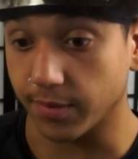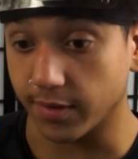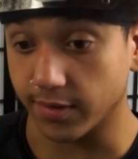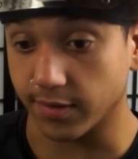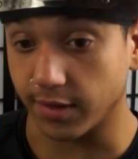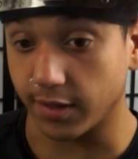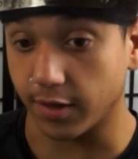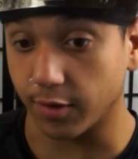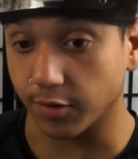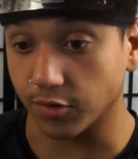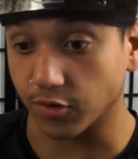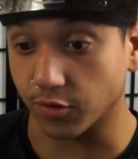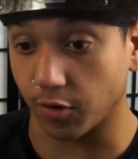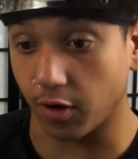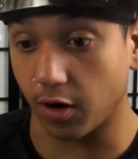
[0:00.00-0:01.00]
because they are
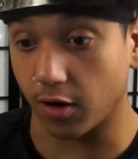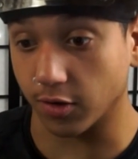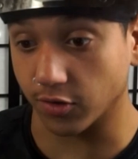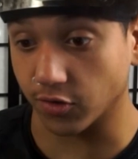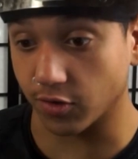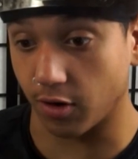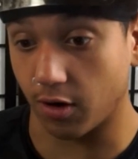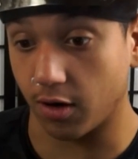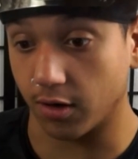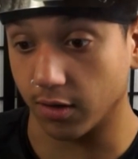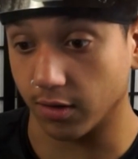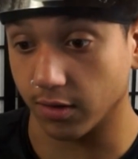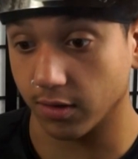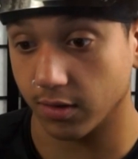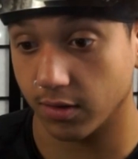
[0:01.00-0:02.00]
strong,
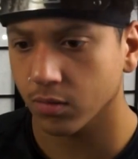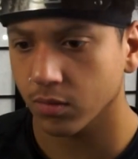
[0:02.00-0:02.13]
strong.